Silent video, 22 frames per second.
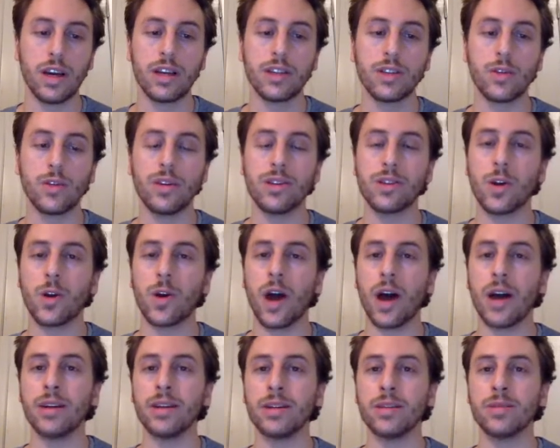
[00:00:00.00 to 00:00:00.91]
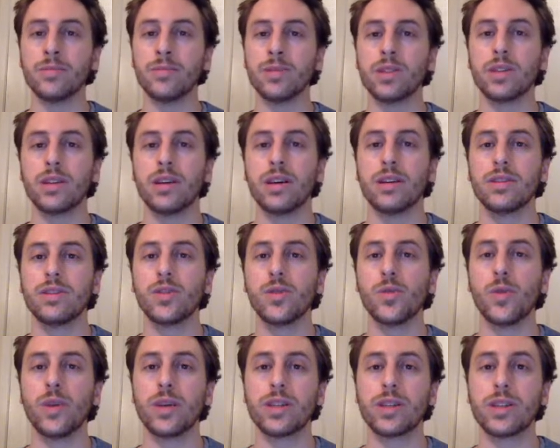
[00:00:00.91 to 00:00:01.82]
So these are items to
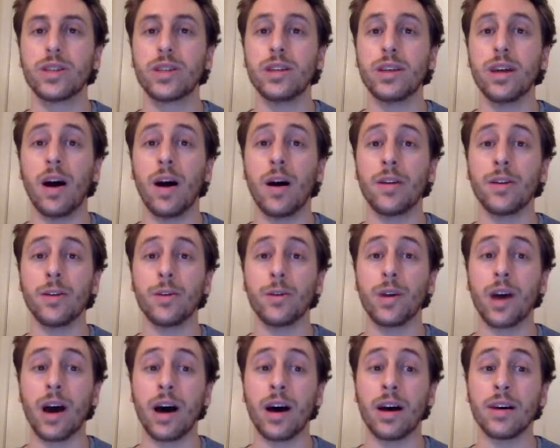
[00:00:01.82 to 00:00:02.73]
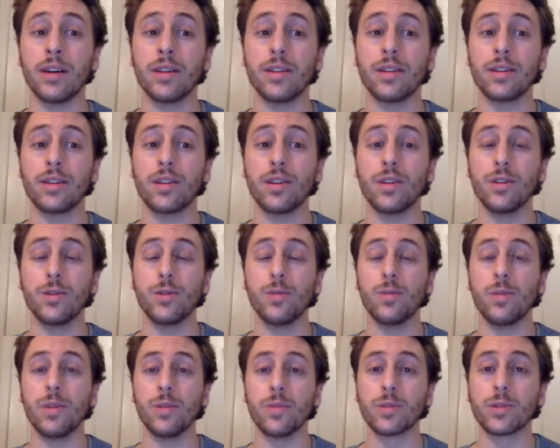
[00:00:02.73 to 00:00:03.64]
which the audio guide
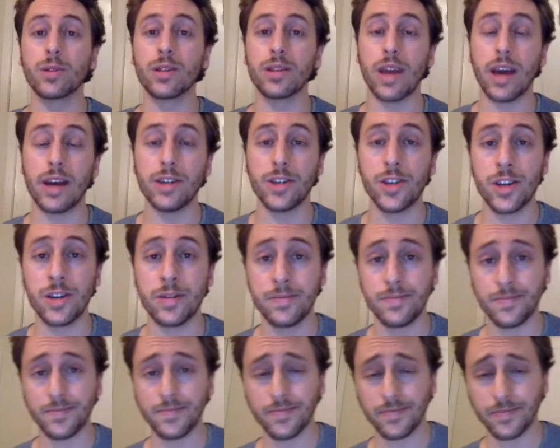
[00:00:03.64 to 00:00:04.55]
cued people's attention.